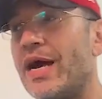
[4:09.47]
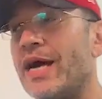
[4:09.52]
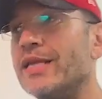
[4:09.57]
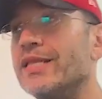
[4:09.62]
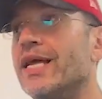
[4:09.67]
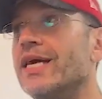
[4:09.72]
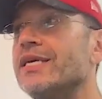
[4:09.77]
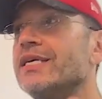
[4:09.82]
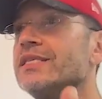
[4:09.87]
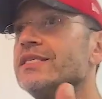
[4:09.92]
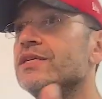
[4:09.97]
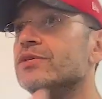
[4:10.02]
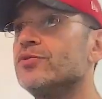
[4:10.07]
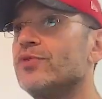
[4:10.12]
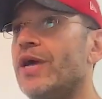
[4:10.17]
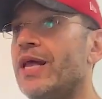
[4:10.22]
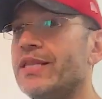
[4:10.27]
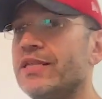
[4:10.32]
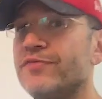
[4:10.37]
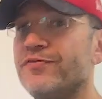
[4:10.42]
I like it in
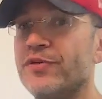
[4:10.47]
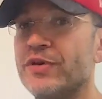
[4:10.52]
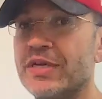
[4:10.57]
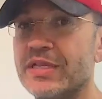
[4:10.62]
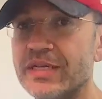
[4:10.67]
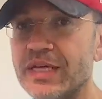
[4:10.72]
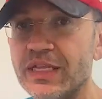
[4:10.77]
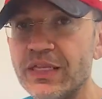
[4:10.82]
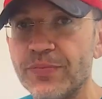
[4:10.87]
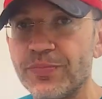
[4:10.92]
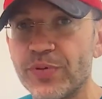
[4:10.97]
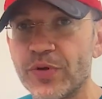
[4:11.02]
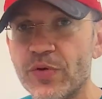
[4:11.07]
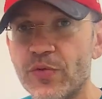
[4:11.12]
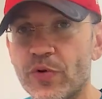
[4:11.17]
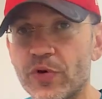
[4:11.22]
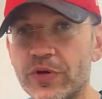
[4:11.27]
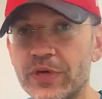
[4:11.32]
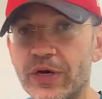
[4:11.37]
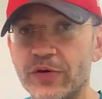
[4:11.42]
reality. If you can get a
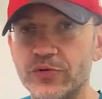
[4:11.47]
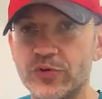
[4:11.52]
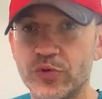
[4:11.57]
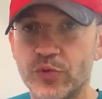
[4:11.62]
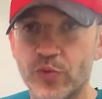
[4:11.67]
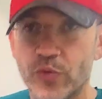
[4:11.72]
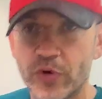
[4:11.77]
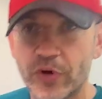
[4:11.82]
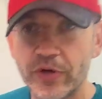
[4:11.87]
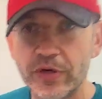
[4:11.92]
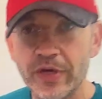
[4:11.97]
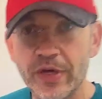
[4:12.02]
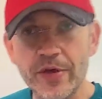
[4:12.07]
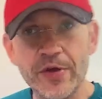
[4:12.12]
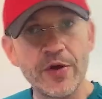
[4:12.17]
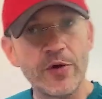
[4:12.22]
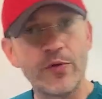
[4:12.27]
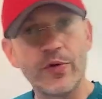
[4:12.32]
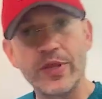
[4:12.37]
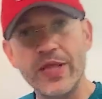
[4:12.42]
pre-workout to work
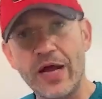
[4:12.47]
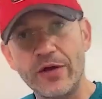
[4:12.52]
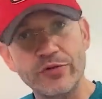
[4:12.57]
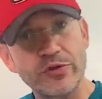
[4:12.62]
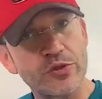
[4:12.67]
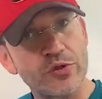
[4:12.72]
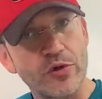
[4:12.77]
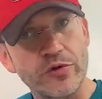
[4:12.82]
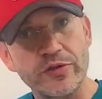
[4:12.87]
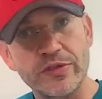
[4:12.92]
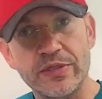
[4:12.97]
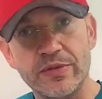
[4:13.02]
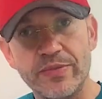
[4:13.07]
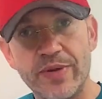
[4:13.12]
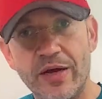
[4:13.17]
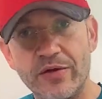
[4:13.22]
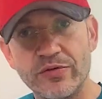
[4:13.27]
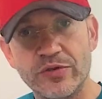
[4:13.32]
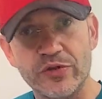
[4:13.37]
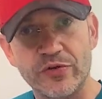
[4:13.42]
without tons
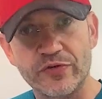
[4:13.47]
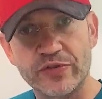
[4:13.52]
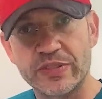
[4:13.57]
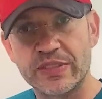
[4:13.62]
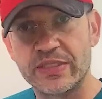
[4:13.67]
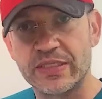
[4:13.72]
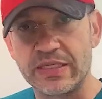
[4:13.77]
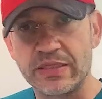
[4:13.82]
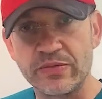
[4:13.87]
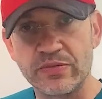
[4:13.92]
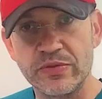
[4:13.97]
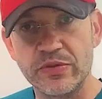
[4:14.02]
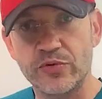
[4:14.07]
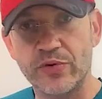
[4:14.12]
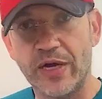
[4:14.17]
amounts of steams,